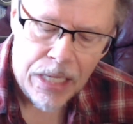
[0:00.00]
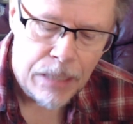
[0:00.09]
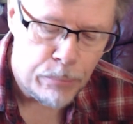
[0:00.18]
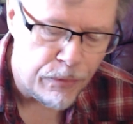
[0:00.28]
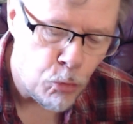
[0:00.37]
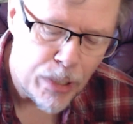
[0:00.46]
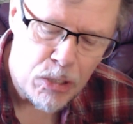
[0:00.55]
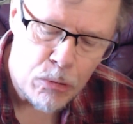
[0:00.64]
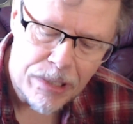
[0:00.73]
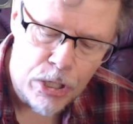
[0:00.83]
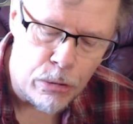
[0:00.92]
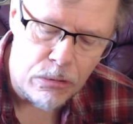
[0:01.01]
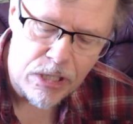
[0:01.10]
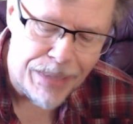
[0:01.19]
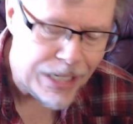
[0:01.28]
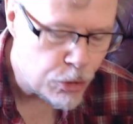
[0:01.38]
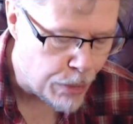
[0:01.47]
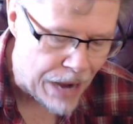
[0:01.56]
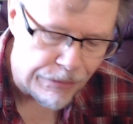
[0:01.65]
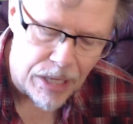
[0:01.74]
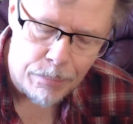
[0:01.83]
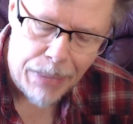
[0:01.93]
Before You Accuse Me,
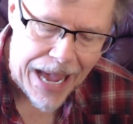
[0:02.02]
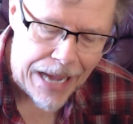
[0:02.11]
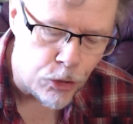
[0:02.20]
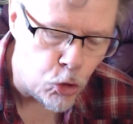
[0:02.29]
Traveling Band,